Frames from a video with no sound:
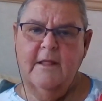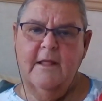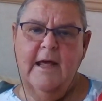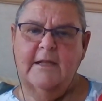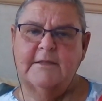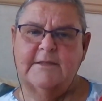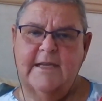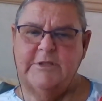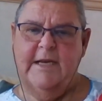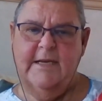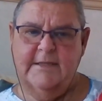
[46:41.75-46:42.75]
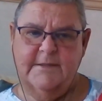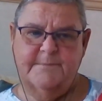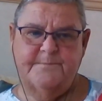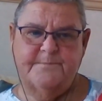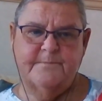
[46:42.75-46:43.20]
LTA
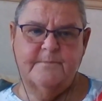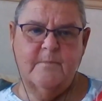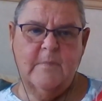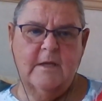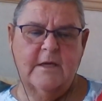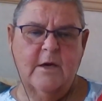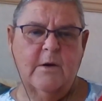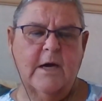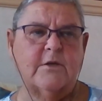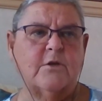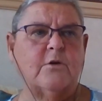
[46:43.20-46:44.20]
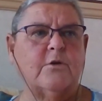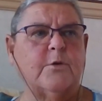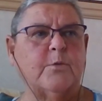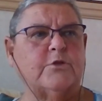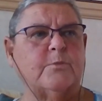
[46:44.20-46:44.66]
website. Now, I know
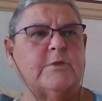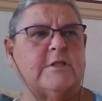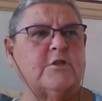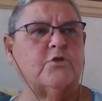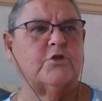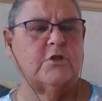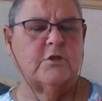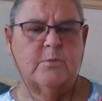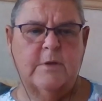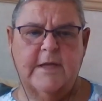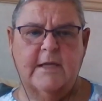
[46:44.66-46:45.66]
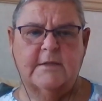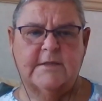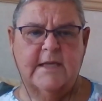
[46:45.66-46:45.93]
there was discussion with the LTA